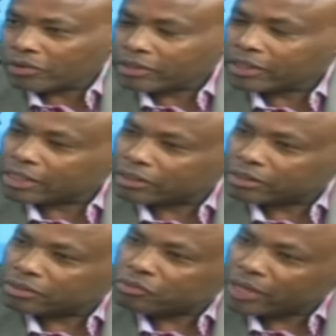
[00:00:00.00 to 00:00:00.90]
What it, is it that
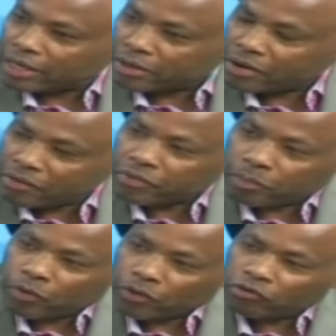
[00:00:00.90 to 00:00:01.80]
we can give
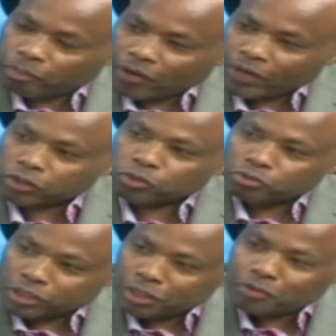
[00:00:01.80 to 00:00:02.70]
the police powers
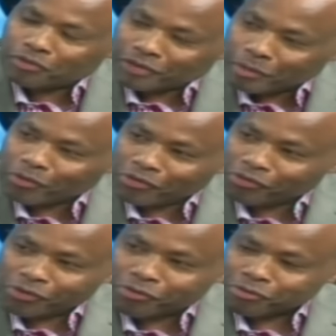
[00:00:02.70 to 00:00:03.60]
to deal with some of
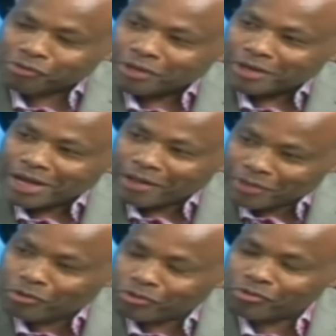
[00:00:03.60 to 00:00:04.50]
these issues
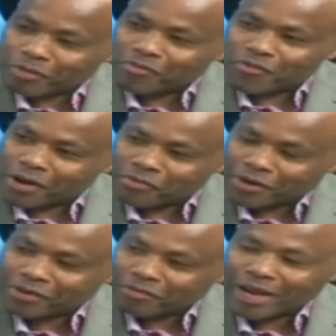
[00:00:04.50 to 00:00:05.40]
and they will do them very
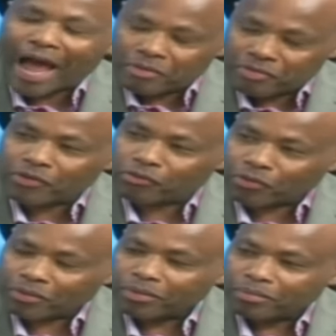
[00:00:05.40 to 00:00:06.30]
effectively? I think so.